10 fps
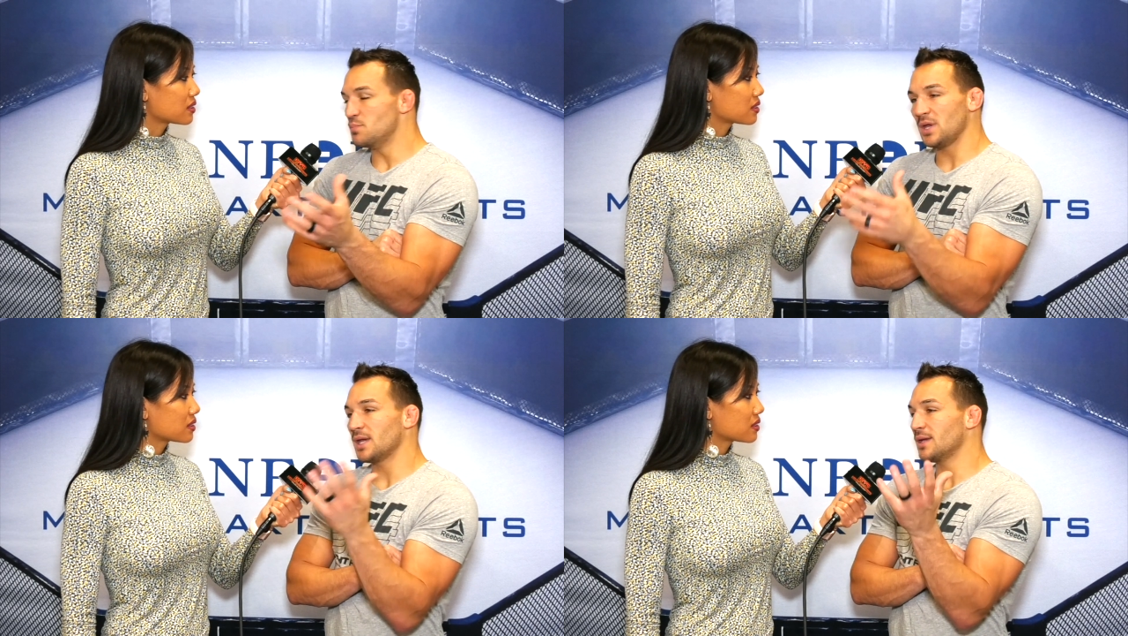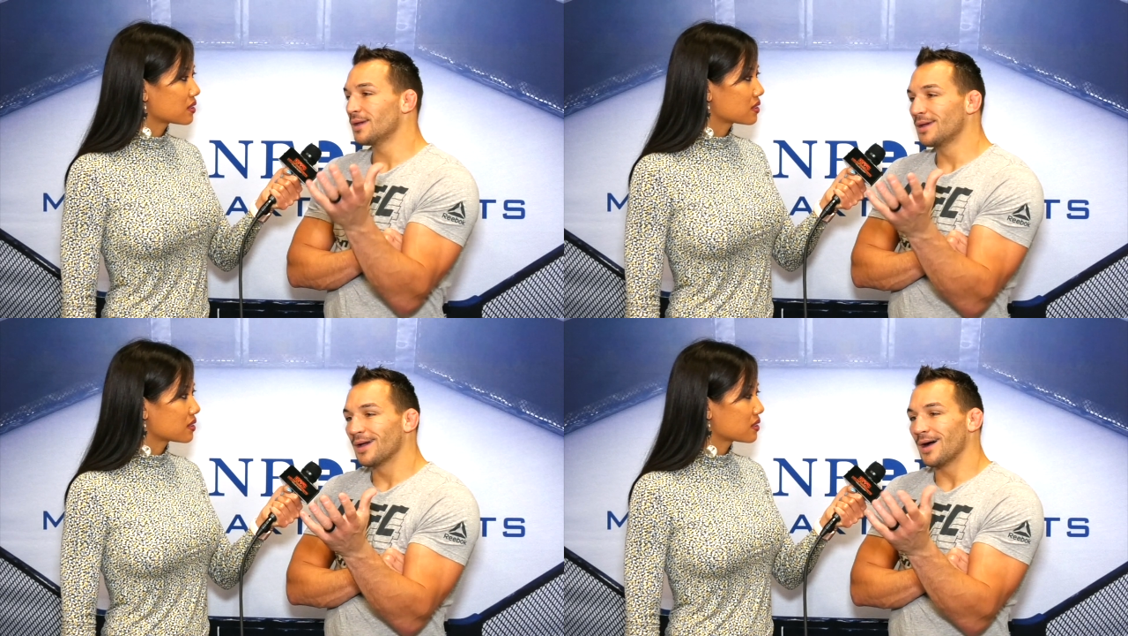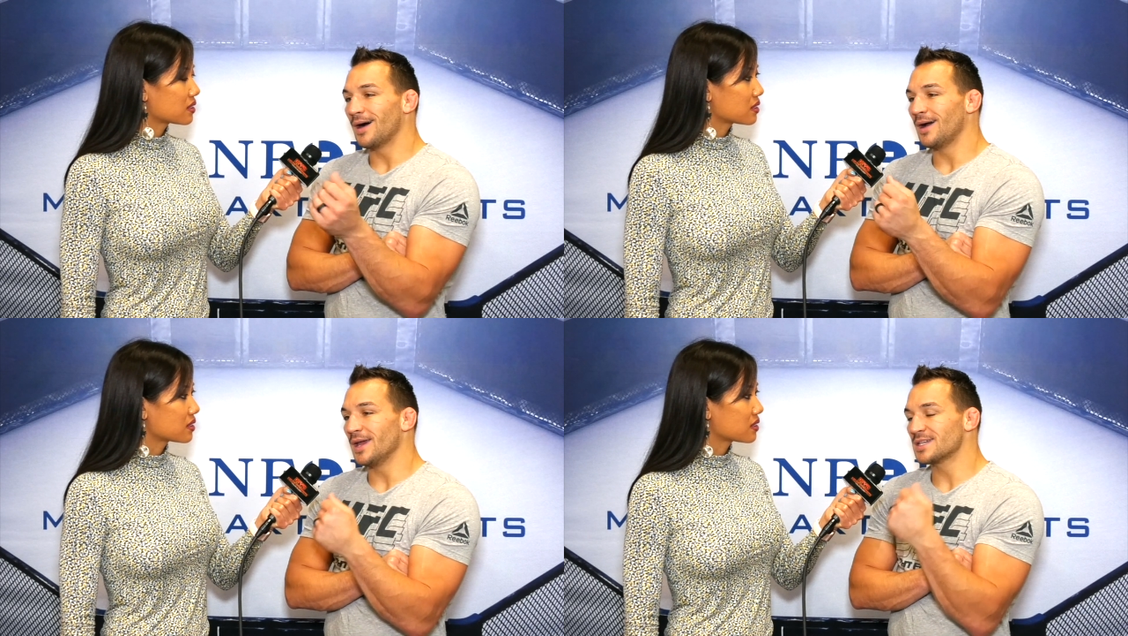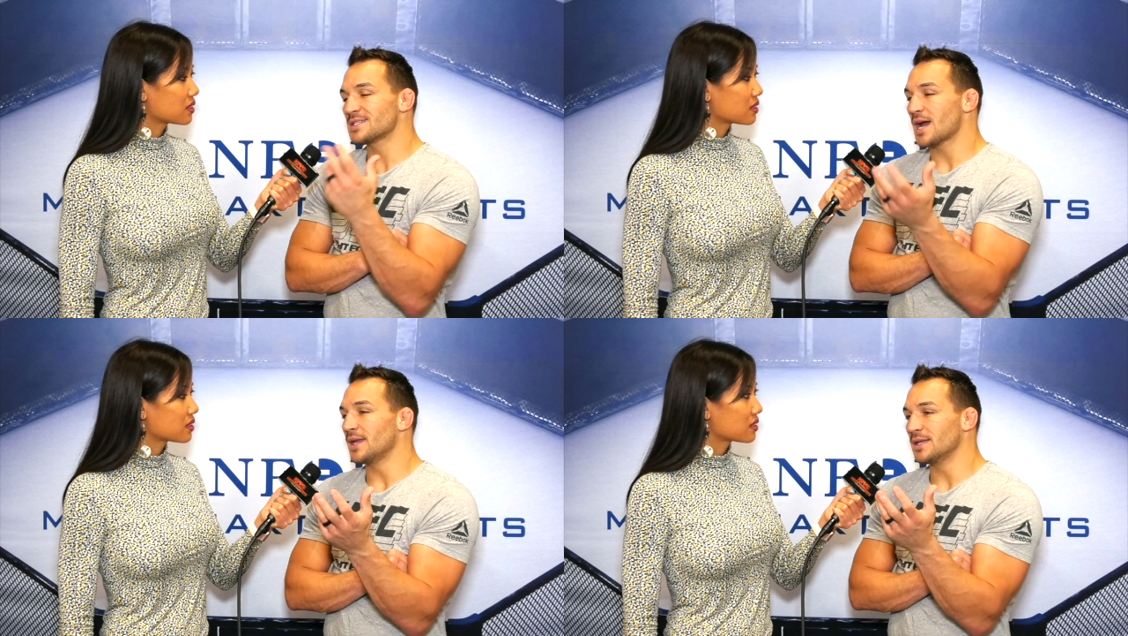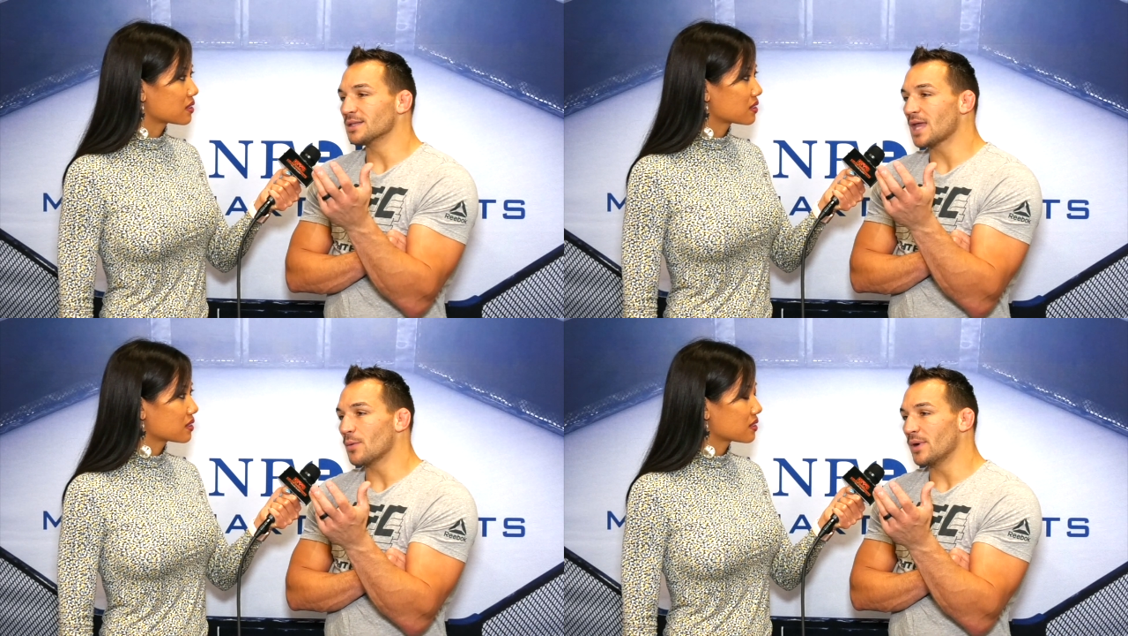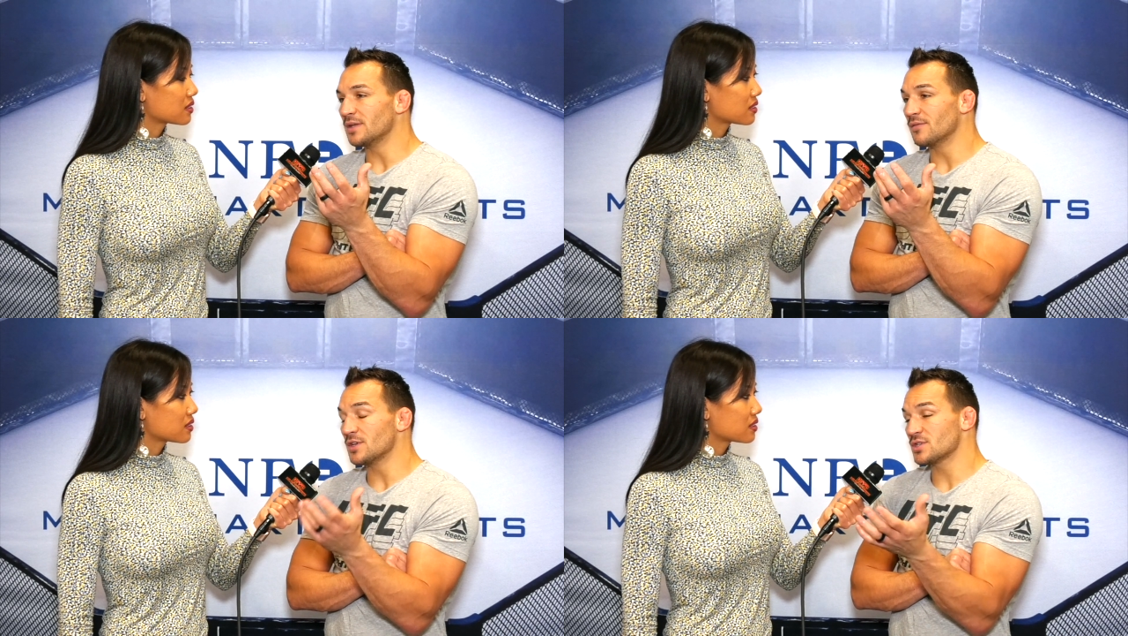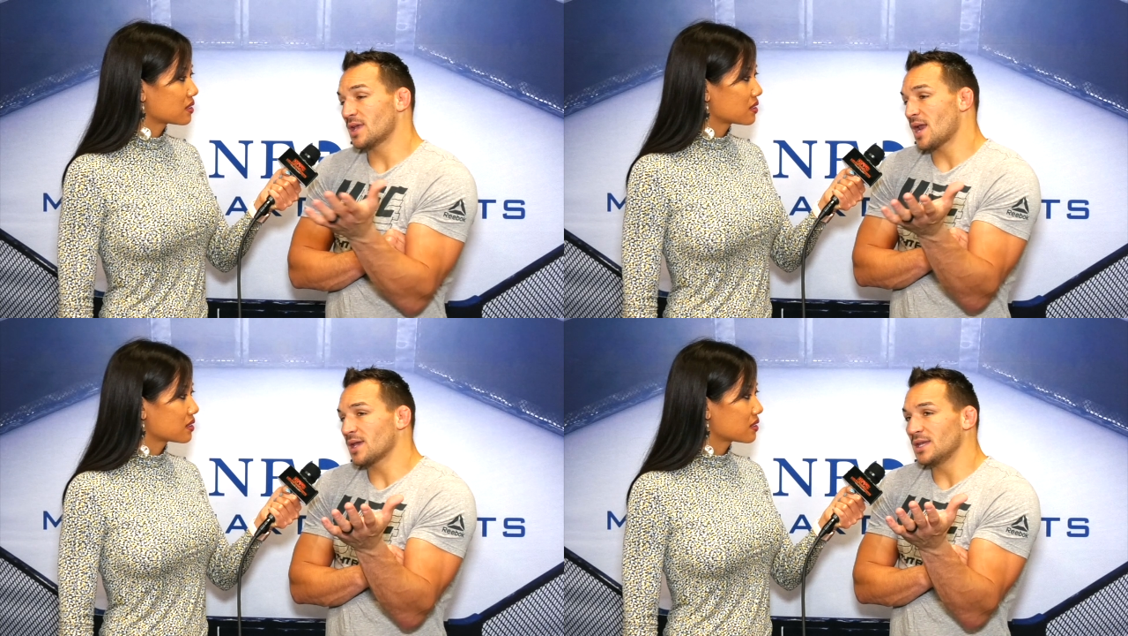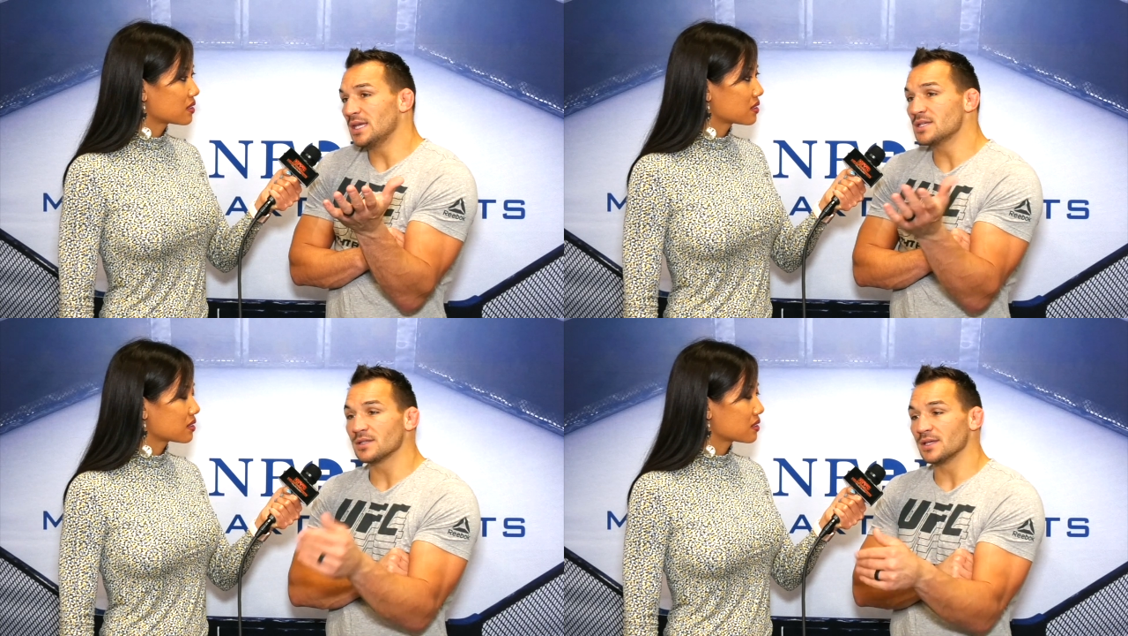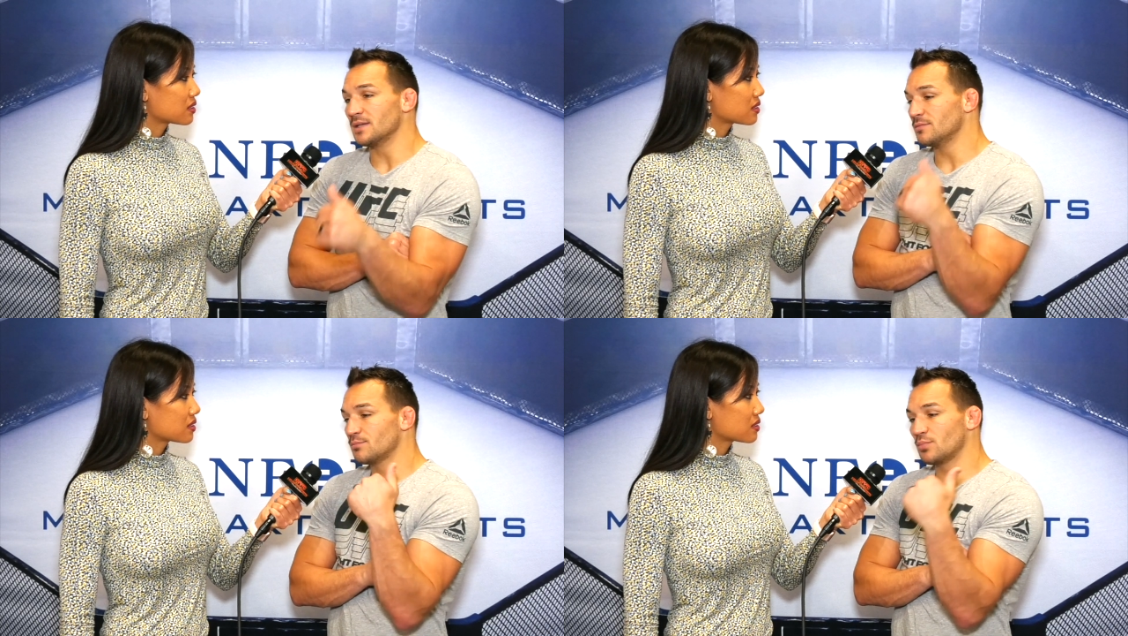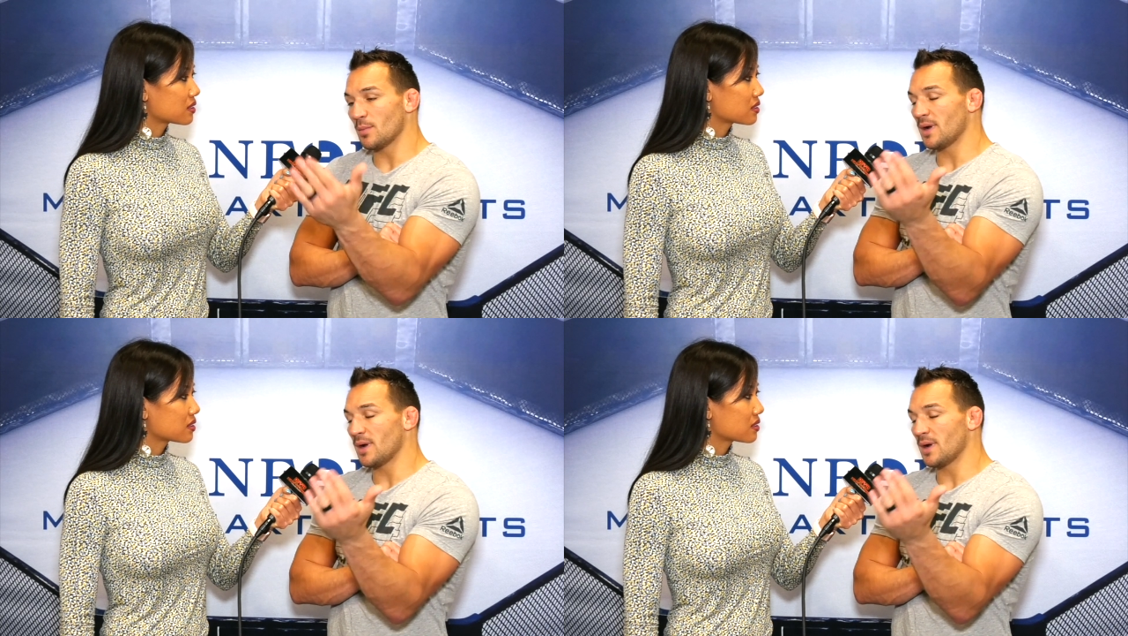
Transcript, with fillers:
Speaker 1: big, exciting lightweight division that I can easily put